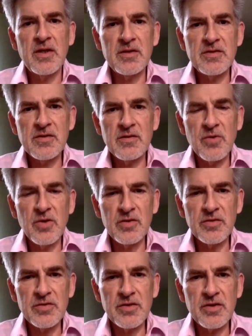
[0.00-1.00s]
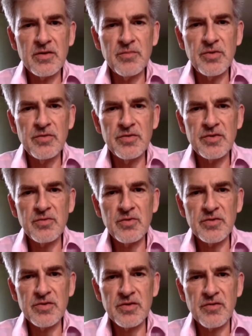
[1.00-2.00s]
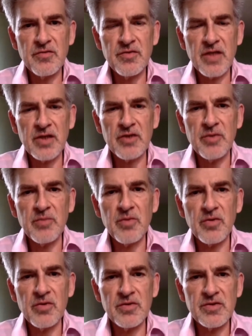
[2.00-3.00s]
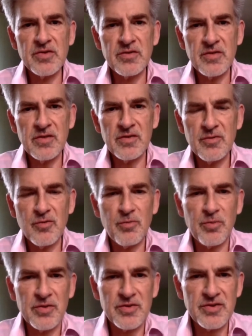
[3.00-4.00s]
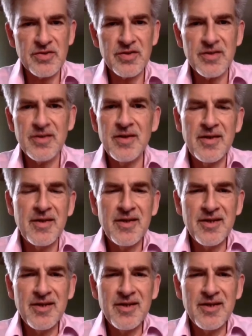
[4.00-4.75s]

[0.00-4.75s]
as the world moves towards different economic models, and corporates